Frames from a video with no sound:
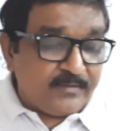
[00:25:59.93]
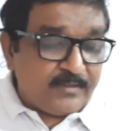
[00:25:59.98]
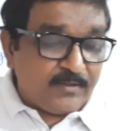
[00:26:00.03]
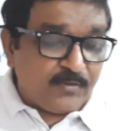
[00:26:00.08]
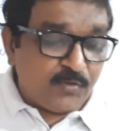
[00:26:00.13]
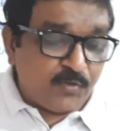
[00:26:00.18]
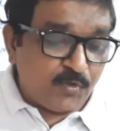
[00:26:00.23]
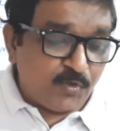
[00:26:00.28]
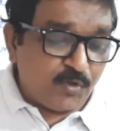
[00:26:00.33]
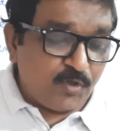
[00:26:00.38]

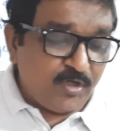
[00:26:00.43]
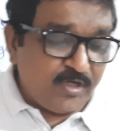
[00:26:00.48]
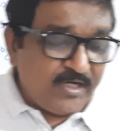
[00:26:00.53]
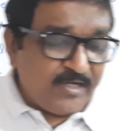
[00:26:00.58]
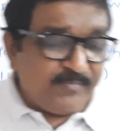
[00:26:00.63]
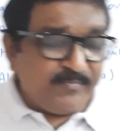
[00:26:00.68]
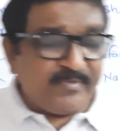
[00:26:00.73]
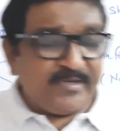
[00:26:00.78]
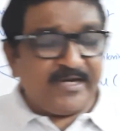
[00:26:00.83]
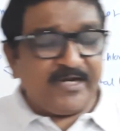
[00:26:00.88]
The whole
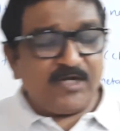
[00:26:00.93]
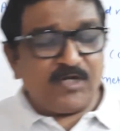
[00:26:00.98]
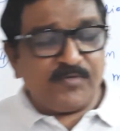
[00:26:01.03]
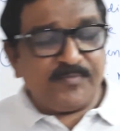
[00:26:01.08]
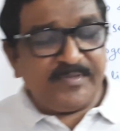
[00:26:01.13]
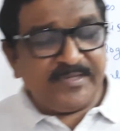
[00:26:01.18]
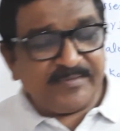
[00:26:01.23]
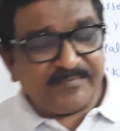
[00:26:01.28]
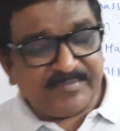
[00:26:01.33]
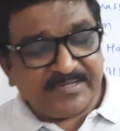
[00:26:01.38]
number
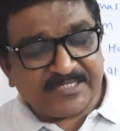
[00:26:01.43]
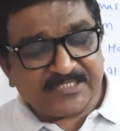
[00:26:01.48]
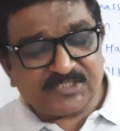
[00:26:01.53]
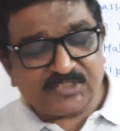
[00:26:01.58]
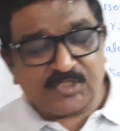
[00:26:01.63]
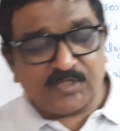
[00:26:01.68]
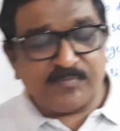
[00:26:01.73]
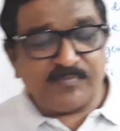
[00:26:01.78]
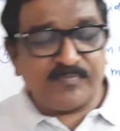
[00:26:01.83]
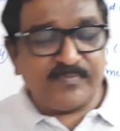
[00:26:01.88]
atomic
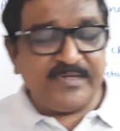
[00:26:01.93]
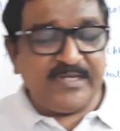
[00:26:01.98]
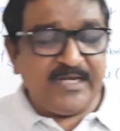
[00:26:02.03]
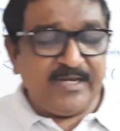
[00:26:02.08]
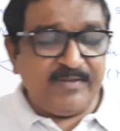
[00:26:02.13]
mass of